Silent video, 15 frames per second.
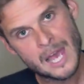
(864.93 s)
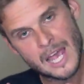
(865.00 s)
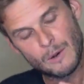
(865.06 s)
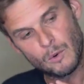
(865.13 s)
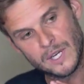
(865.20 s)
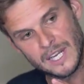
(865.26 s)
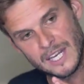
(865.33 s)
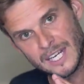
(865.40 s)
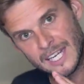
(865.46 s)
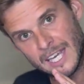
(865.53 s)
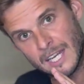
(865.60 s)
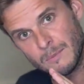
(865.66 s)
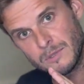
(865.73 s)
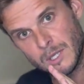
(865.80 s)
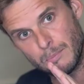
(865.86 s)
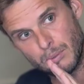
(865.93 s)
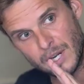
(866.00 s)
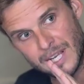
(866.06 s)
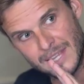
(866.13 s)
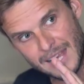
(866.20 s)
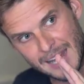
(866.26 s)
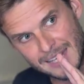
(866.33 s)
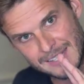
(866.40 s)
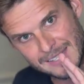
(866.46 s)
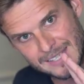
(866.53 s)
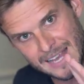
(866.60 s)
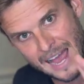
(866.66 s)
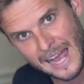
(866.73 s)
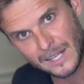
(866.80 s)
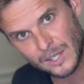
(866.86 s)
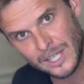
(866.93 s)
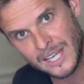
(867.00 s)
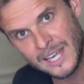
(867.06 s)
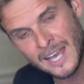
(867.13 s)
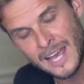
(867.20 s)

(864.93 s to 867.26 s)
We need to get him to breathe exactly